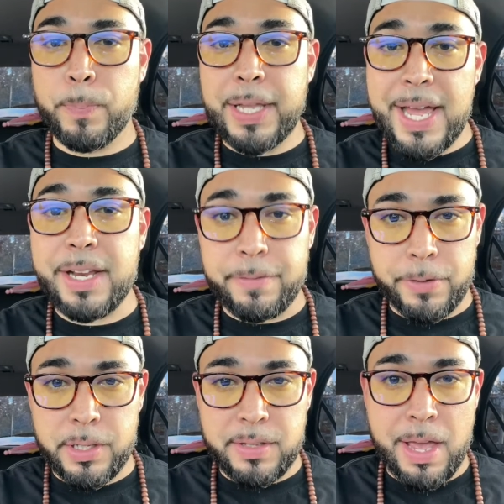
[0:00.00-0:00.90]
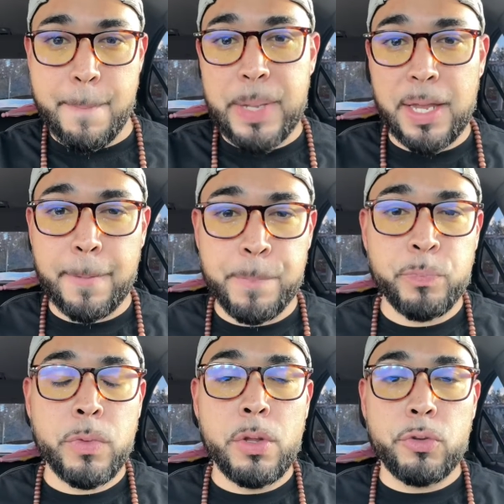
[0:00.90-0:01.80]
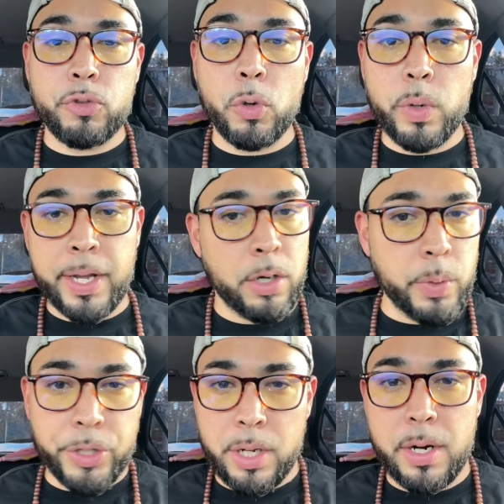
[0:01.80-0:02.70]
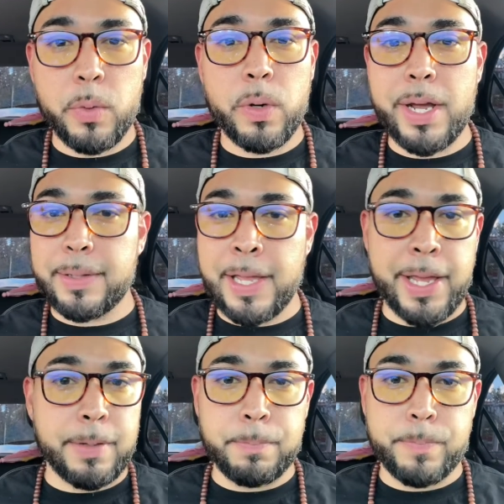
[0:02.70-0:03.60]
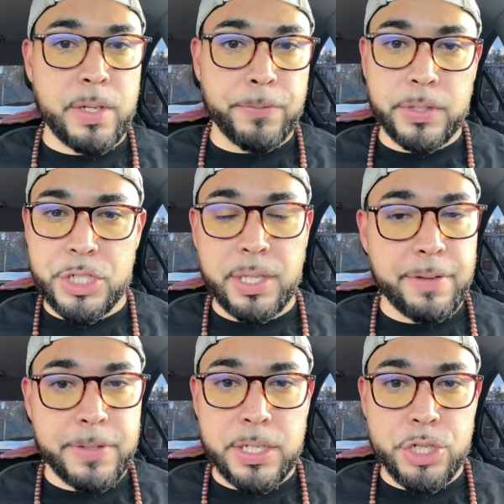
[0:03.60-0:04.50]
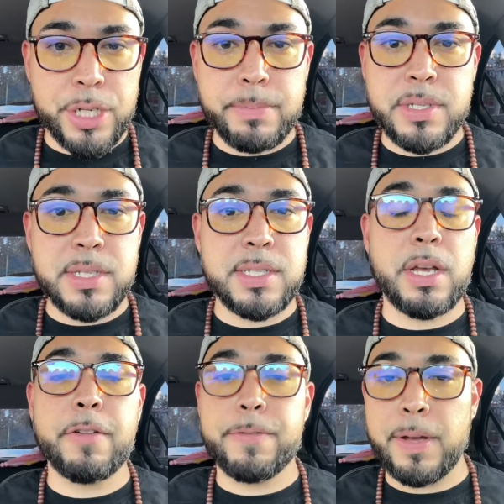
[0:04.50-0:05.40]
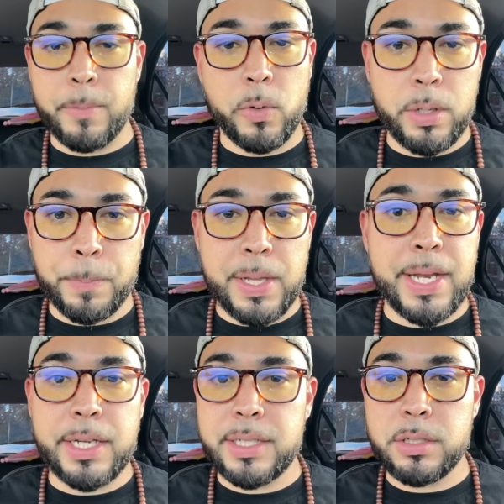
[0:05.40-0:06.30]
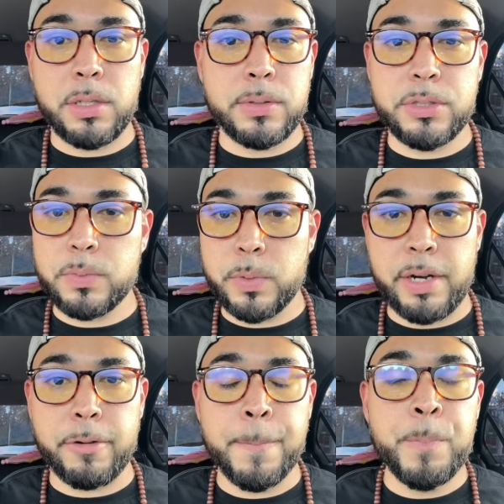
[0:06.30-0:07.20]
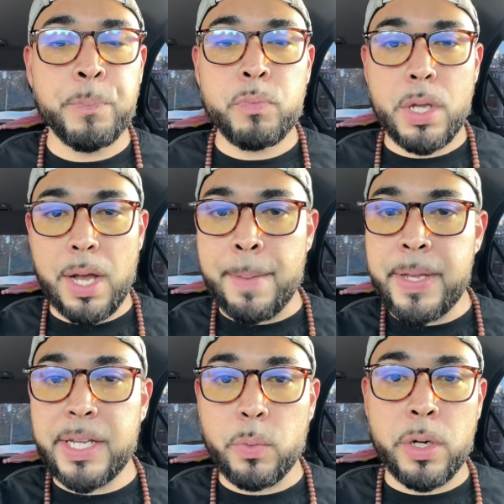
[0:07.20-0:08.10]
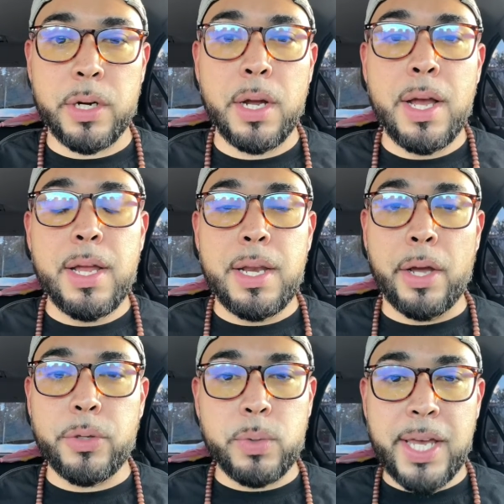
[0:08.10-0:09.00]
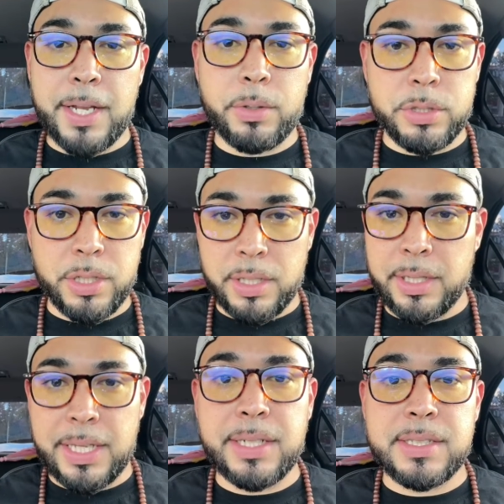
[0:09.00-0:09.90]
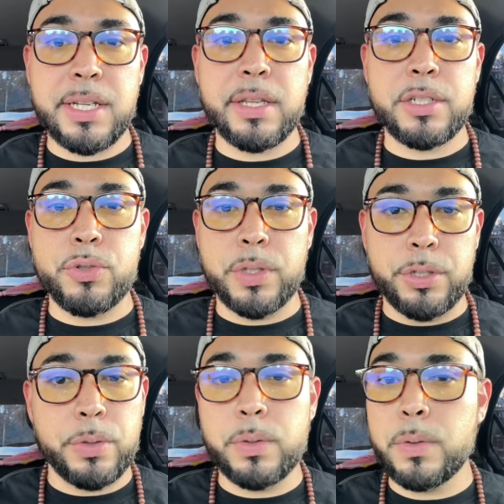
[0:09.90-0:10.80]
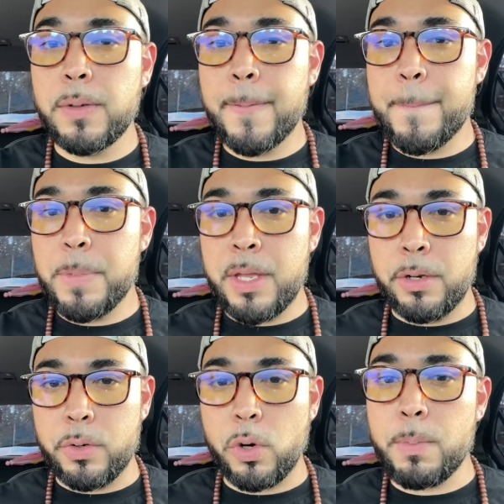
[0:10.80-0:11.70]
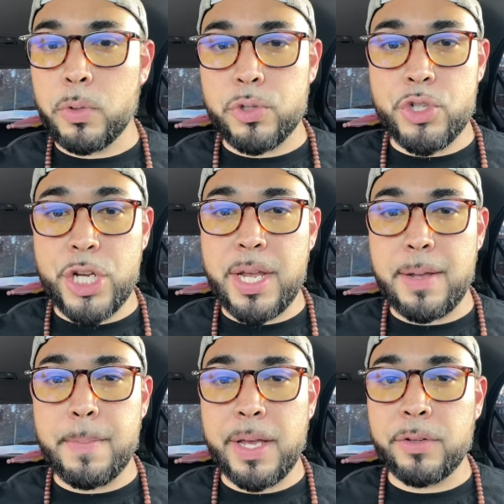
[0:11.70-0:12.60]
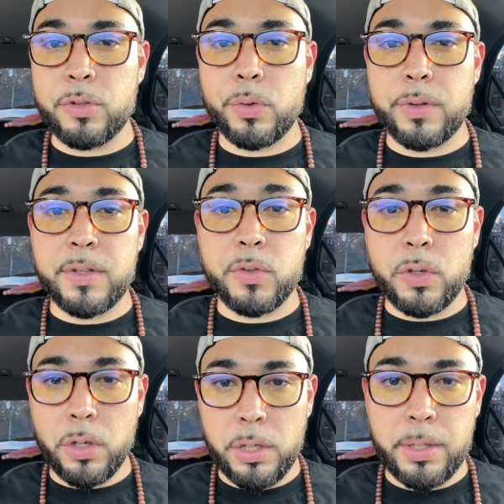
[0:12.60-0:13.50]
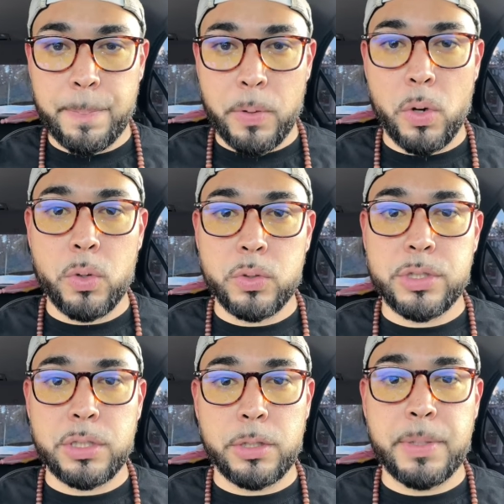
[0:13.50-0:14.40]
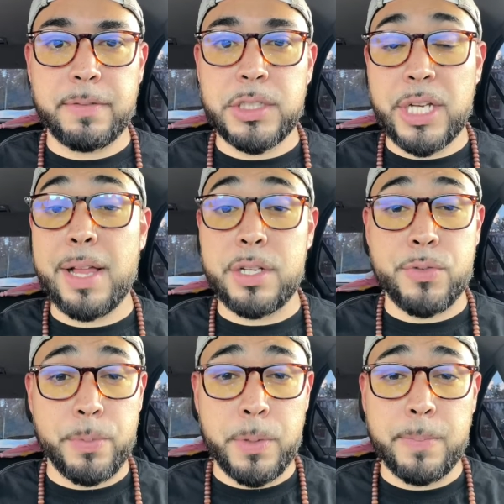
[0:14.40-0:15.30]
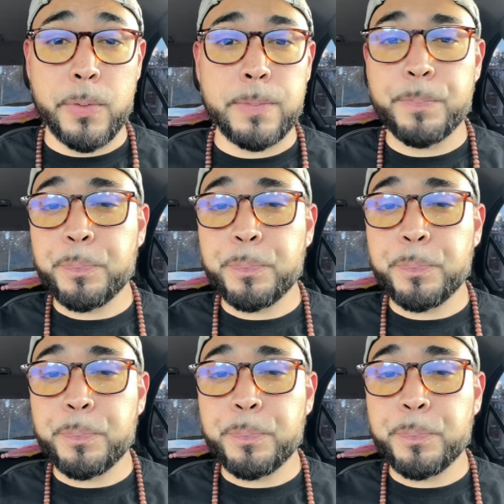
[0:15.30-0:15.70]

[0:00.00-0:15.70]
Planet for the time being. So when I go with her, we're at like different lifting gyms and stuff. I'm going to Planet, it's close, whatever. I make it work. Now you can't do certain things there that you could do in a normal gym. And so this could pose a little bit of a challenge for people.